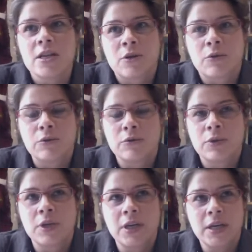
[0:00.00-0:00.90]
So
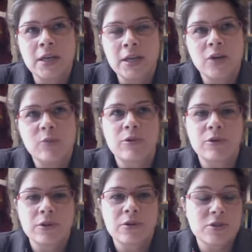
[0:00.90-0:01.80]
in an
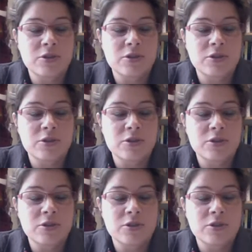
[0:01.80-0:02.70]
airport, you're surrounded
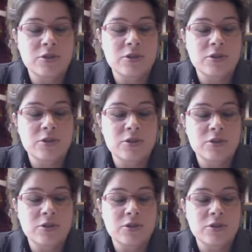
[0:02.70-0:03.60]
by
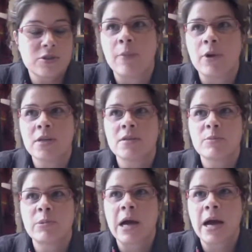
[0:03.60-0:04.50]
surveillance cameras,
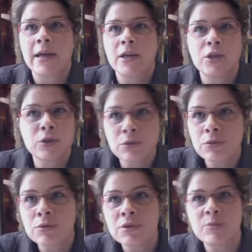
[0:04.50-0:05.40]
by
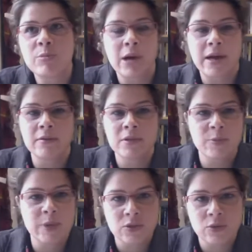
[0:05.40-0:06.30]
queues, by
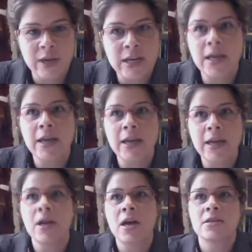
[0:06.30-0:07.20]
special waiting
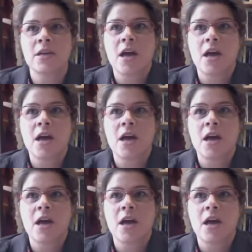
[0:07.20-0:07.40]
areas.